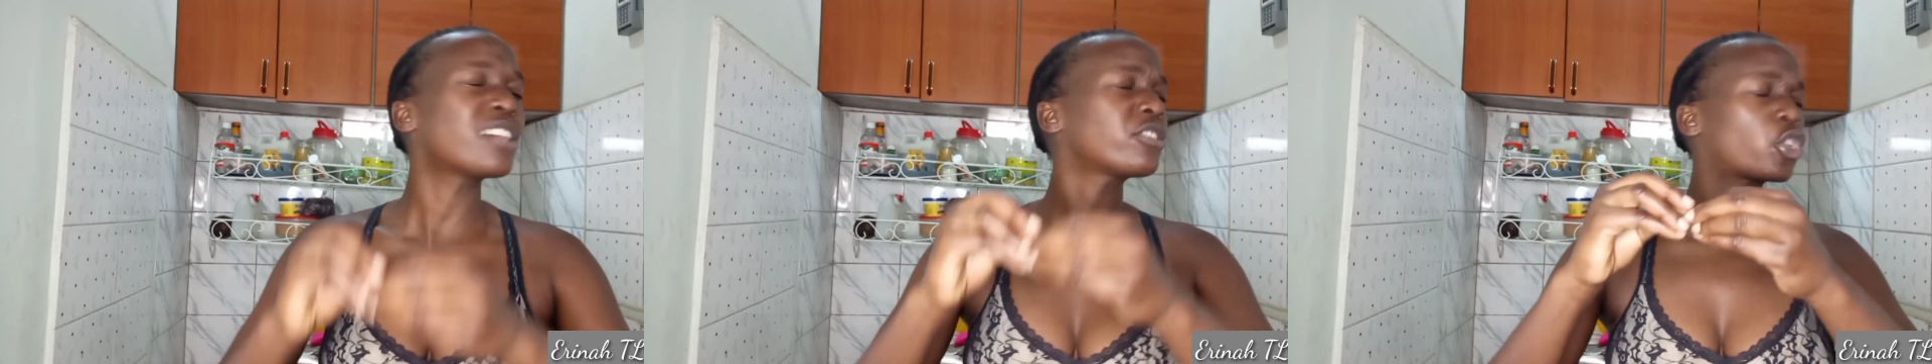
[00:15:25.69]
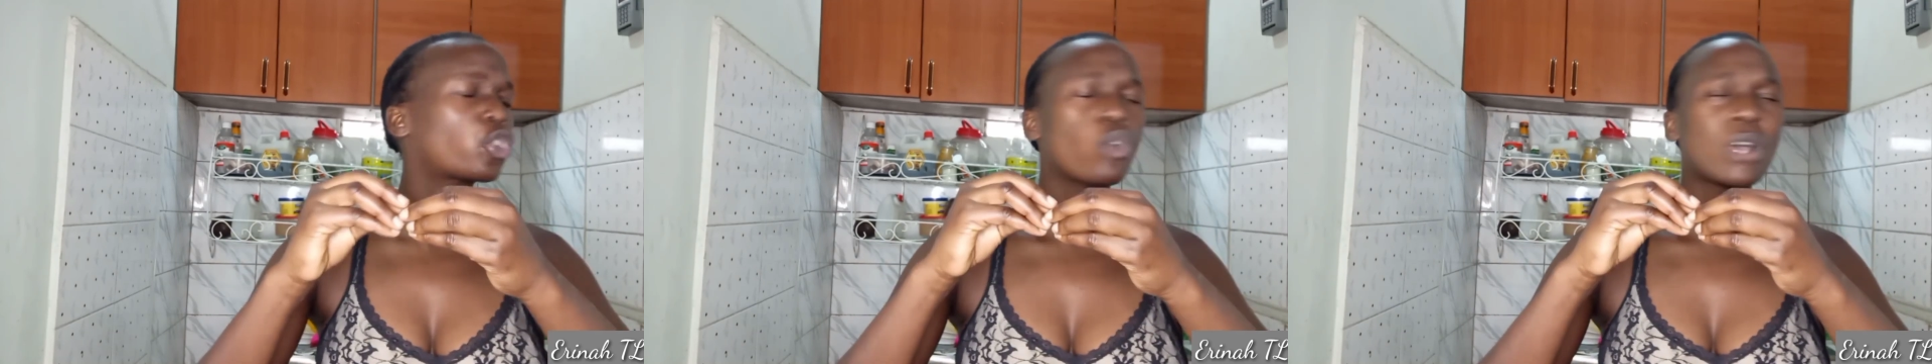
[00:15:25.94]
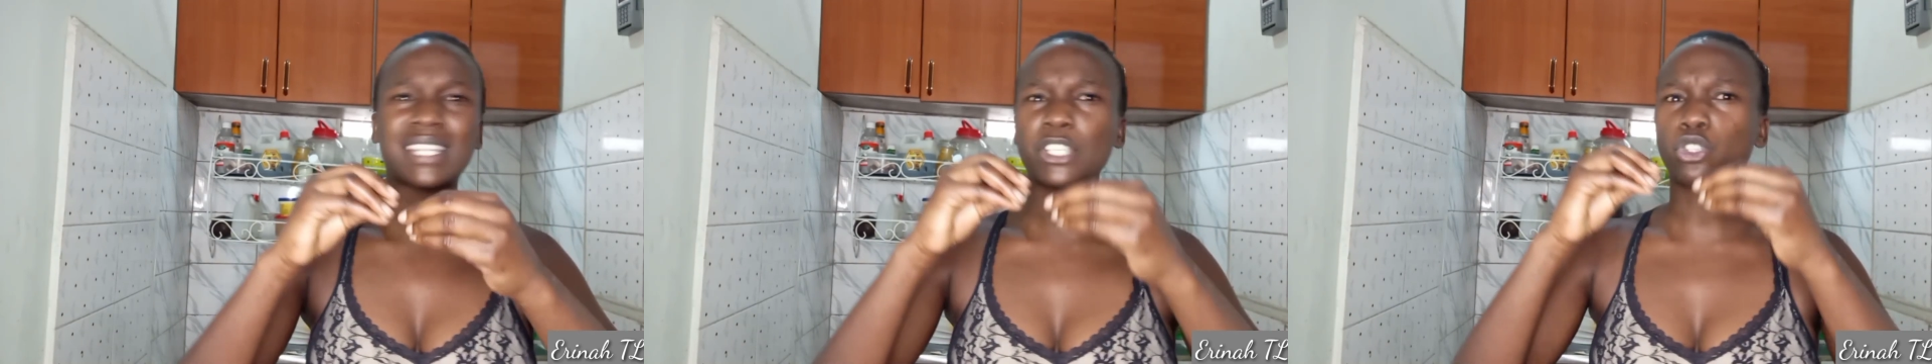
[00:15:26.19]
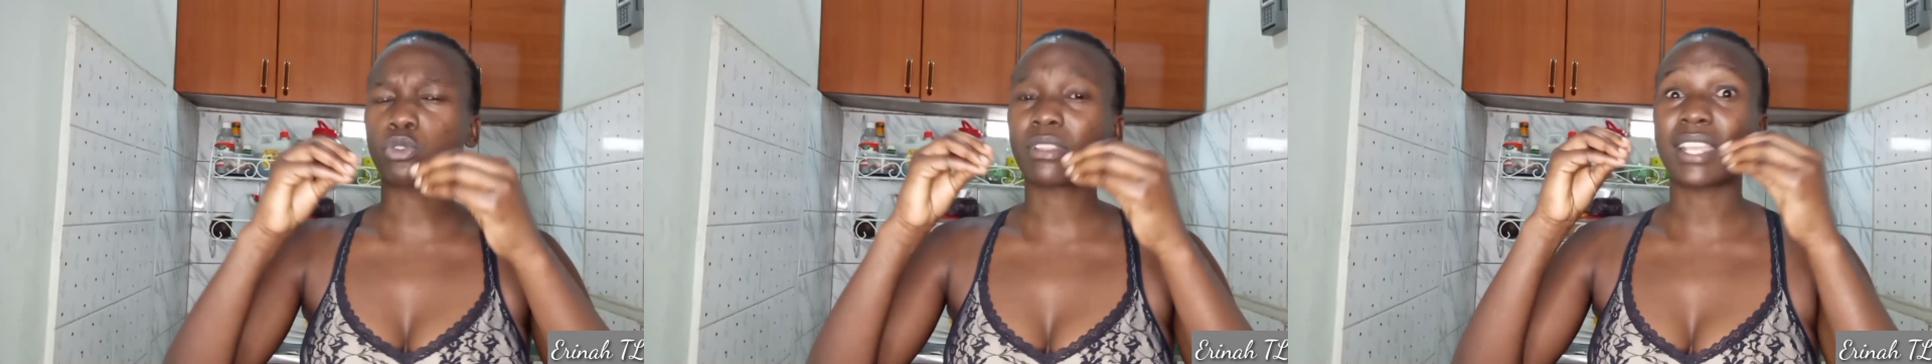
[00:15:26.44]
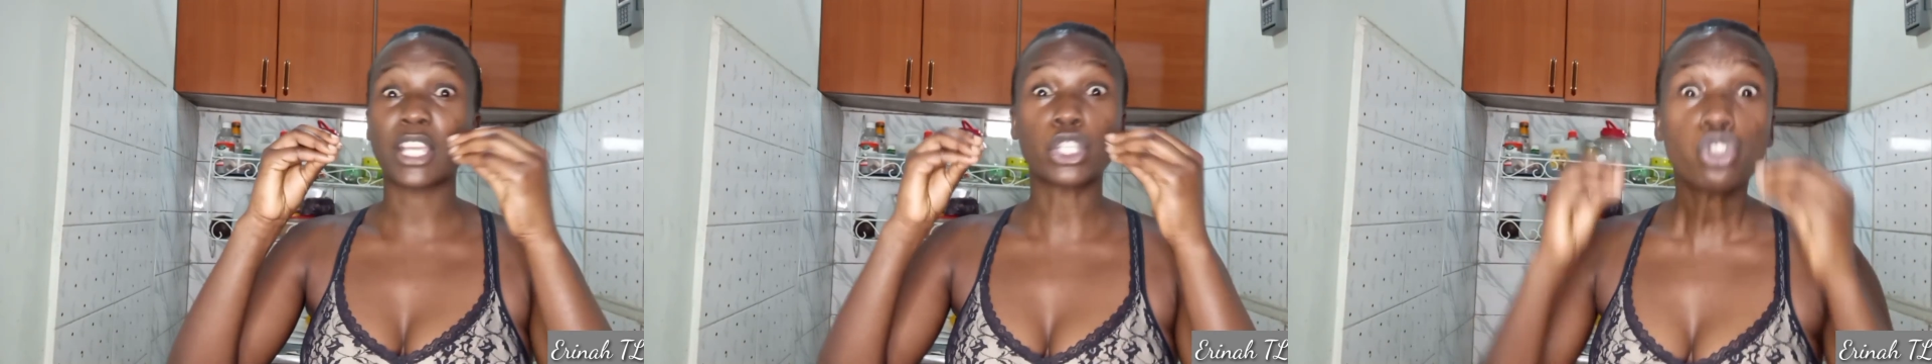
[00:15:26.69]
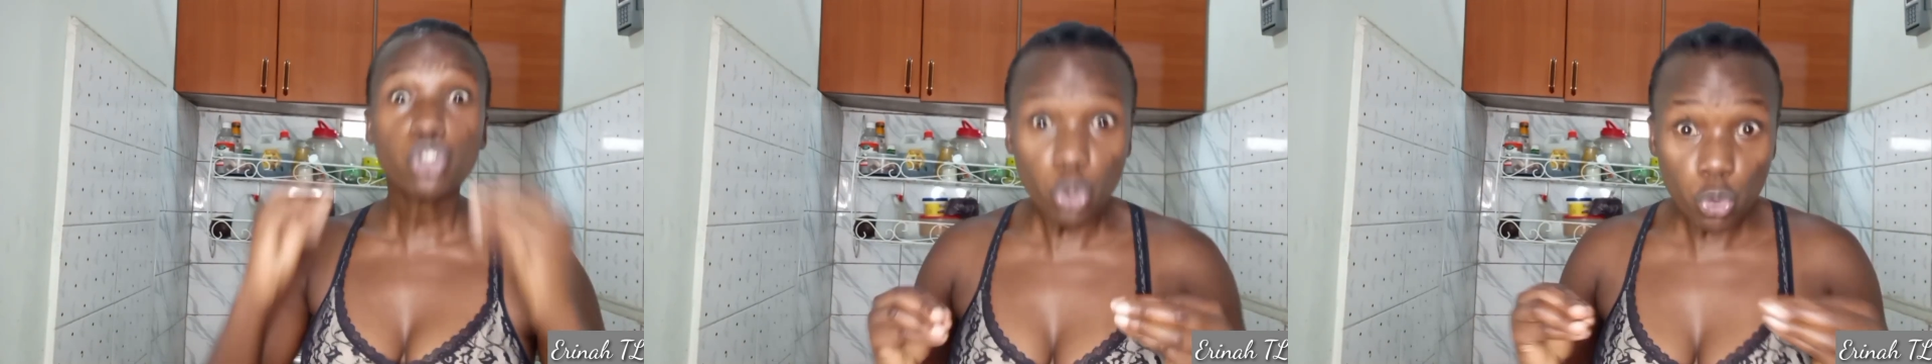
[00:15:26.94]
Girls are so attached to their
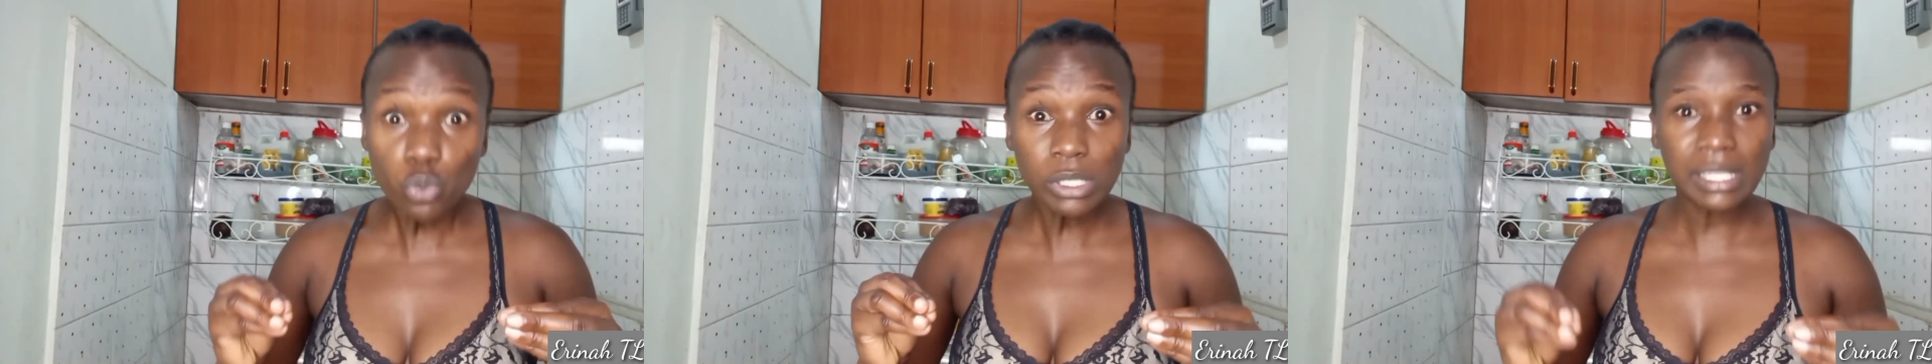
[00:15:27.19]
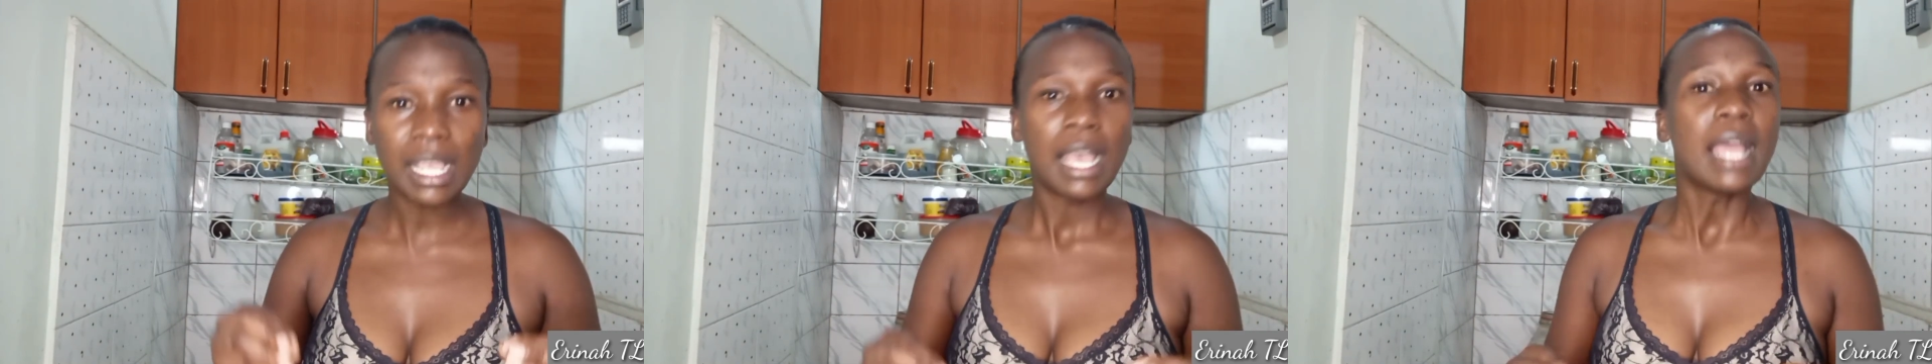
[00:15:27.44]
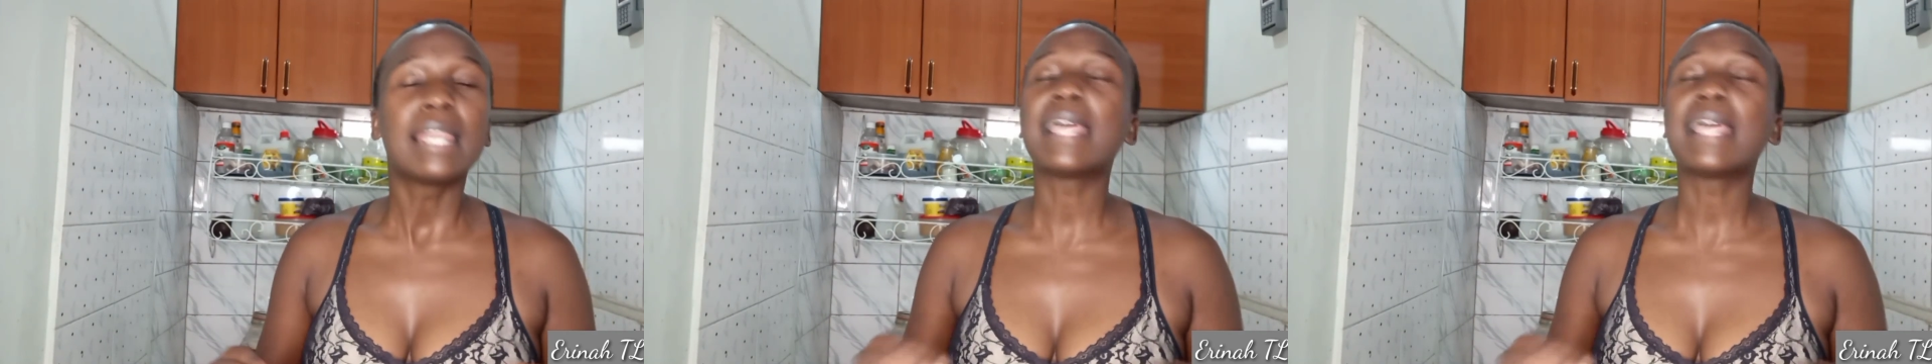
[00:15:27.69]
shoes.